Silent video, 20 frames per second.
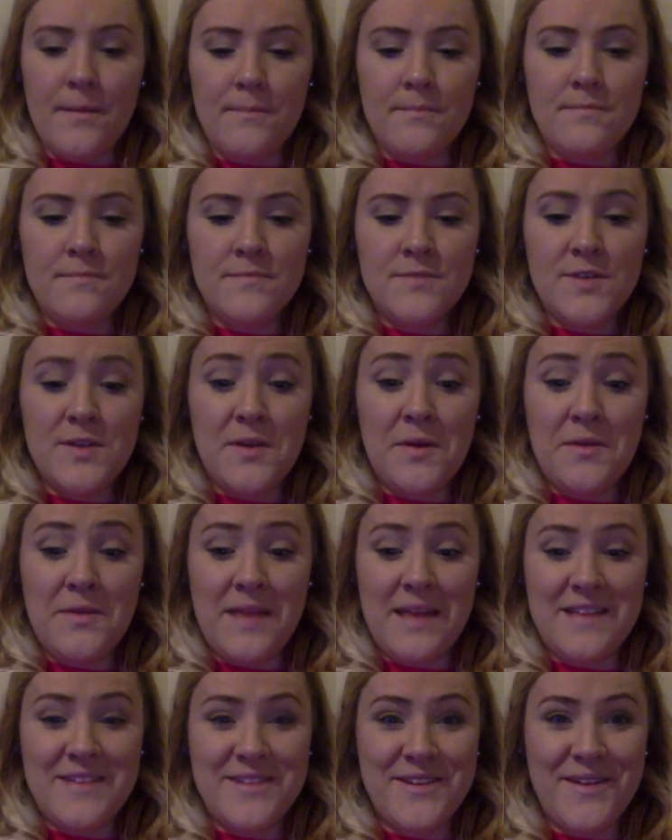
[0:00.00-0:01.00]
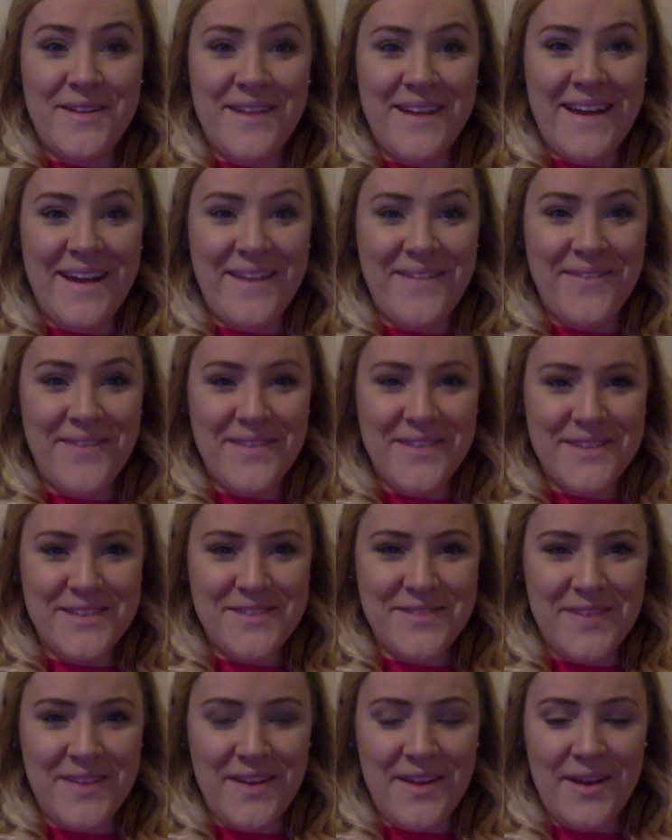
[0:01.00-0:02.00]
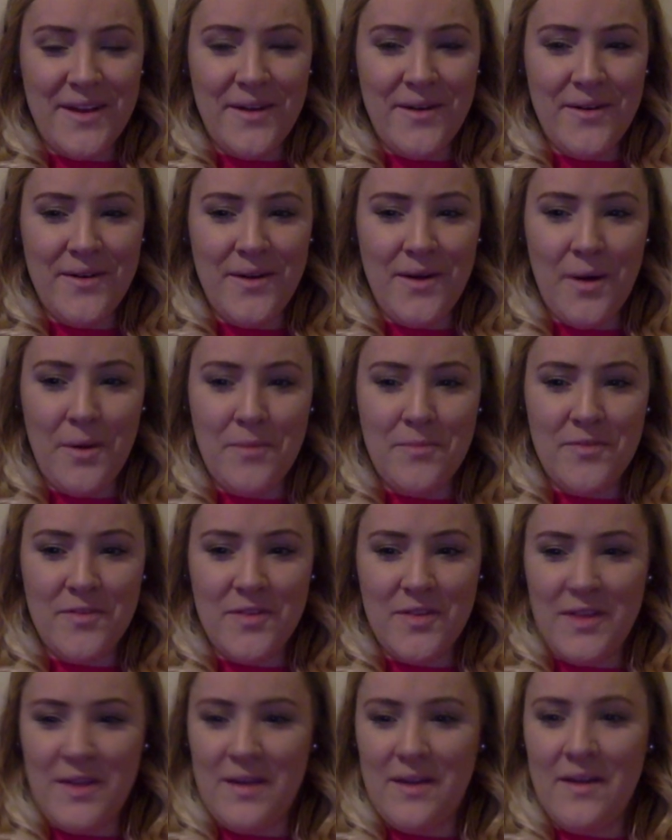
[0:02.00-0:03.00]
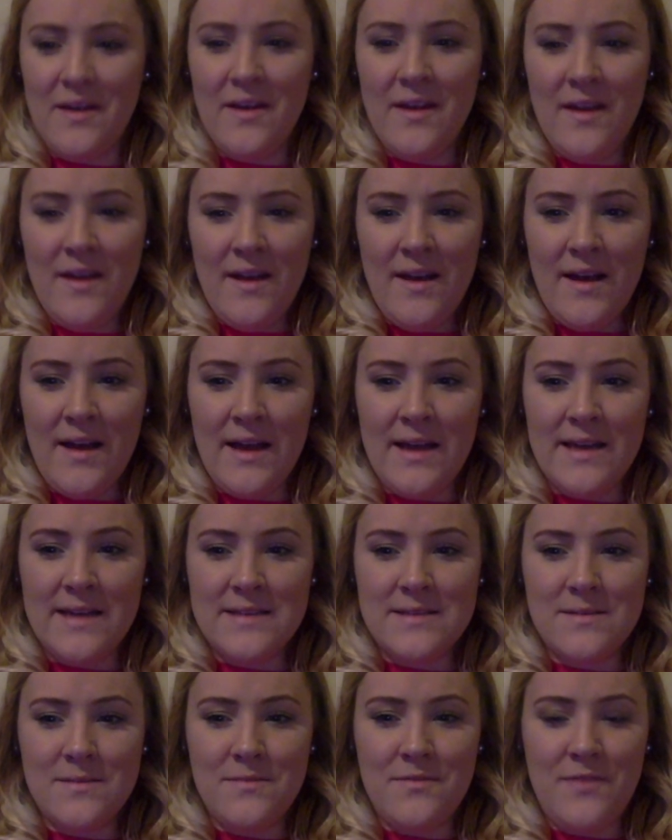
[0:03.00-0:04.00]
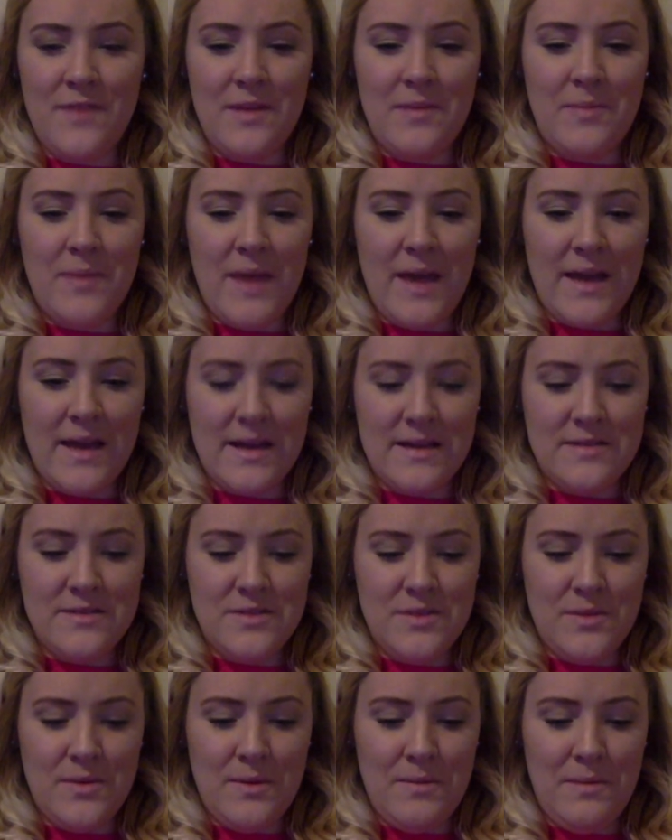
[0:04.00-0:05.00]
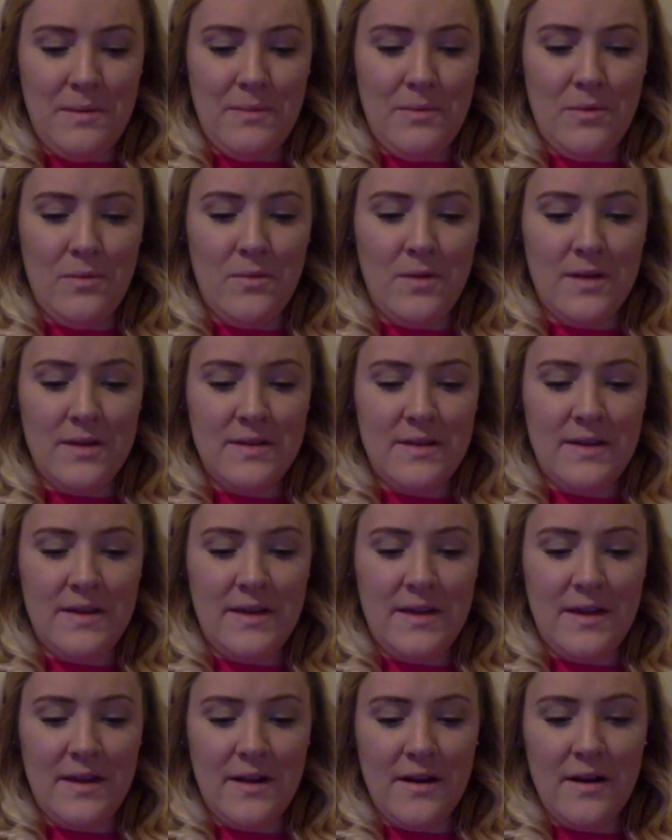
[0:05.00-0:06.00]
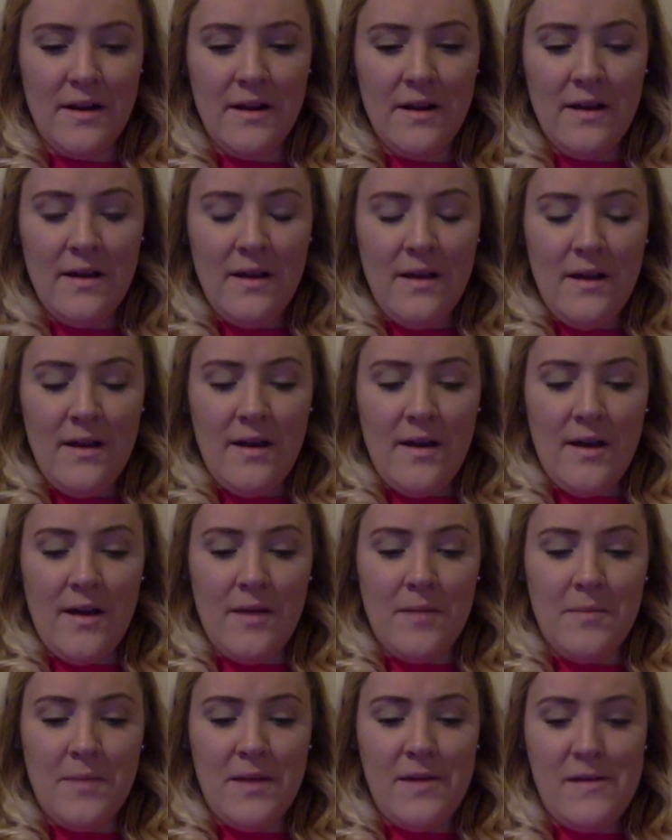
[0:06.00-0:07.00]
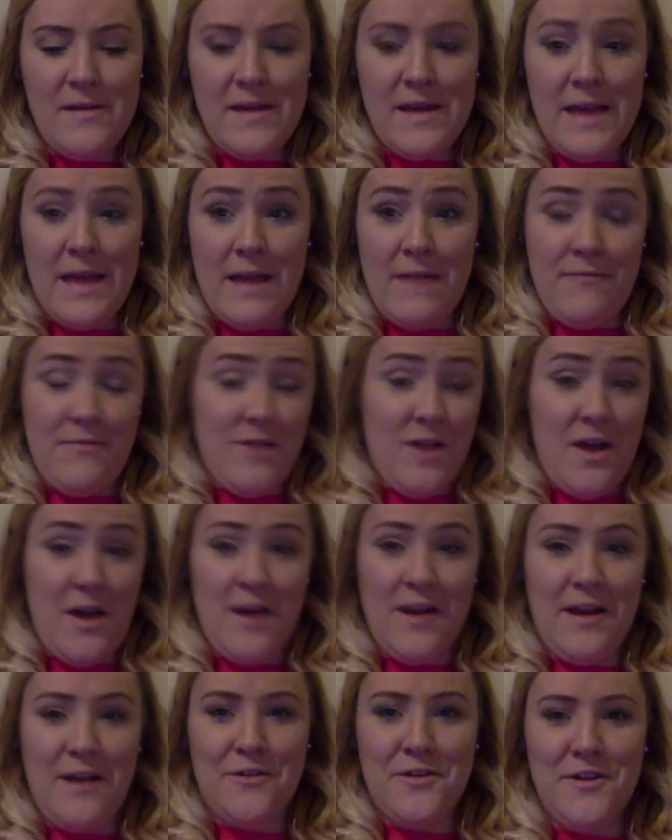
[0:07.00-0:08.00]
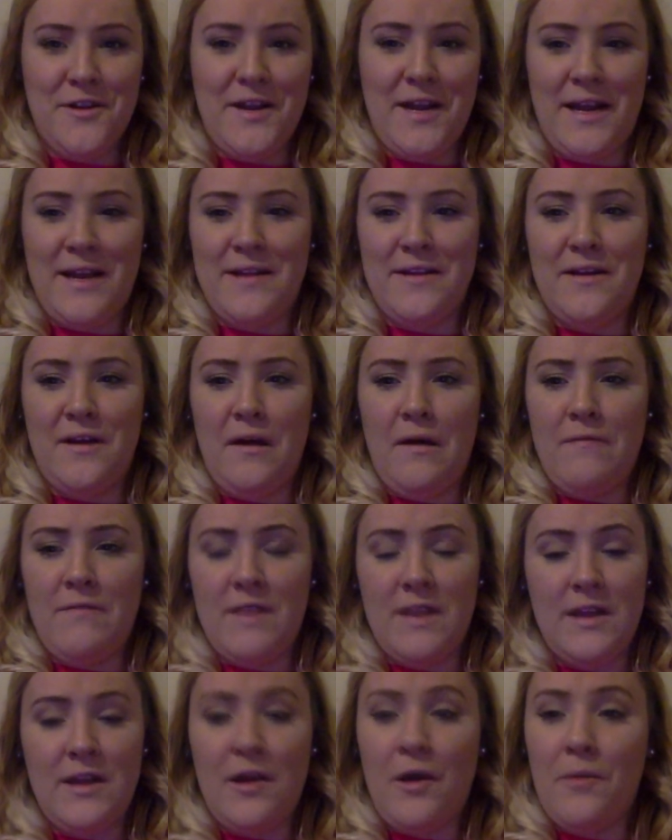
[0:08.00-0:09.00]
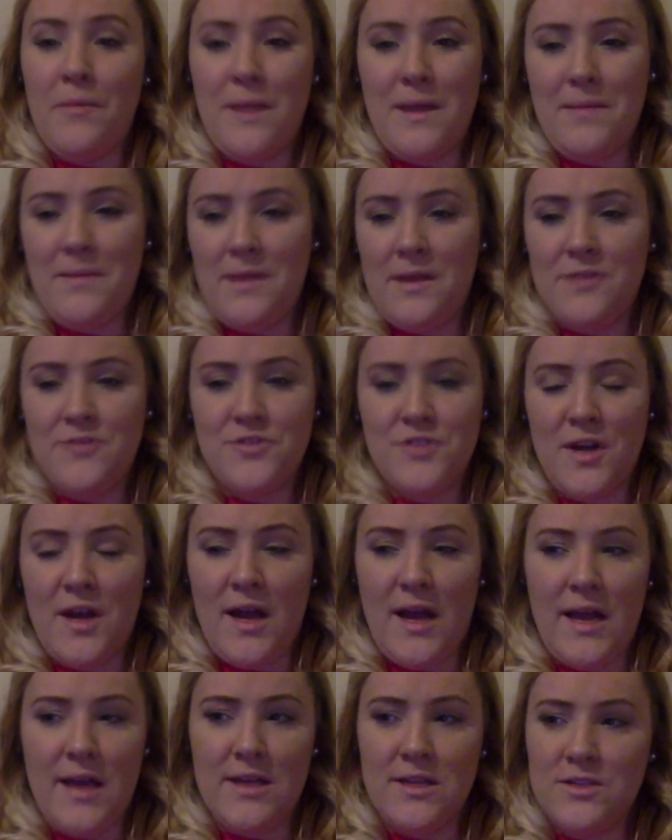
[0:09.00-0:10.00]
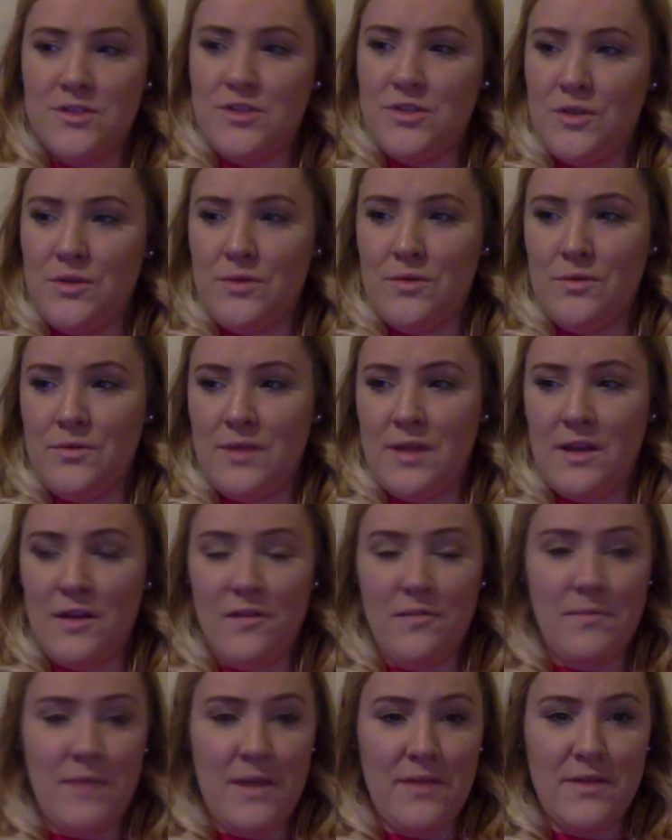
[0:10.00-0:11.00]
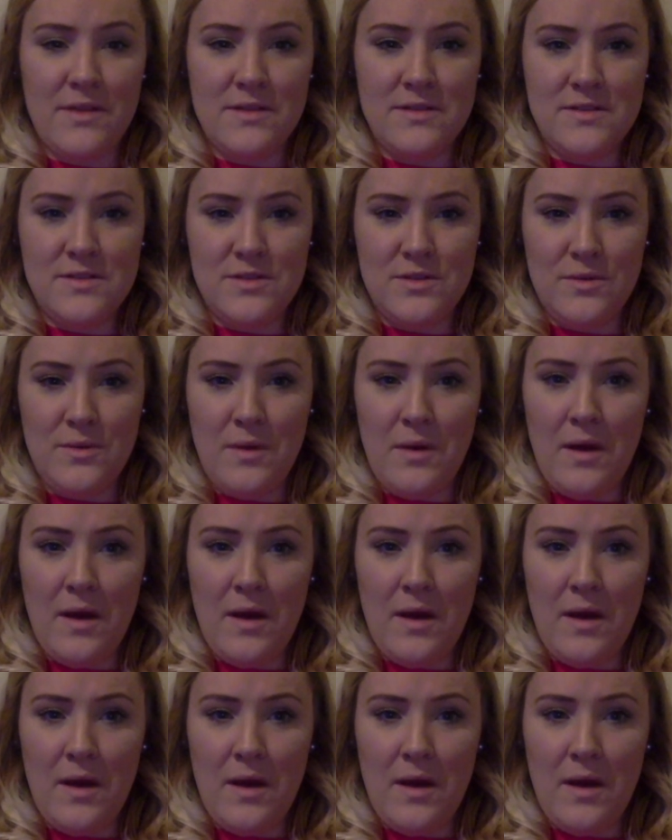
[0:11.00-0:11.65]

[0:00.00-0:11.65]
So that's all I have for this video. Hopefully I get some feedback as to what people want to hear. If not, I'll create a video maybe trying to think of methods to